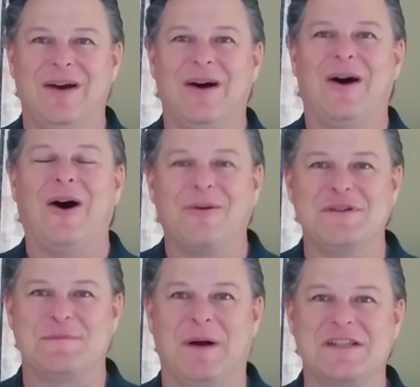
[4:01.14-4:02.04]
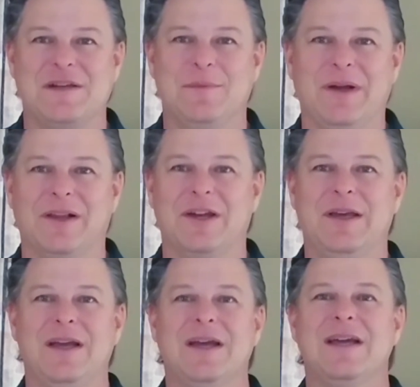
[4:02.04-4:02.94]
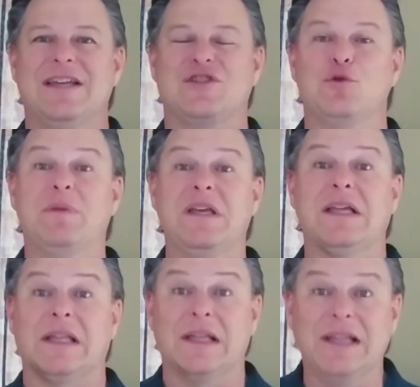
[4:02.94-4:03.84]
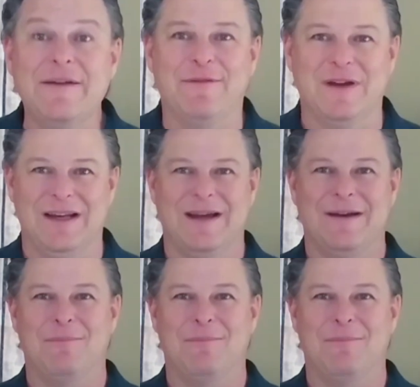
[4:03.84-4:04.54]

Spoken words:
Our responsibility is to be living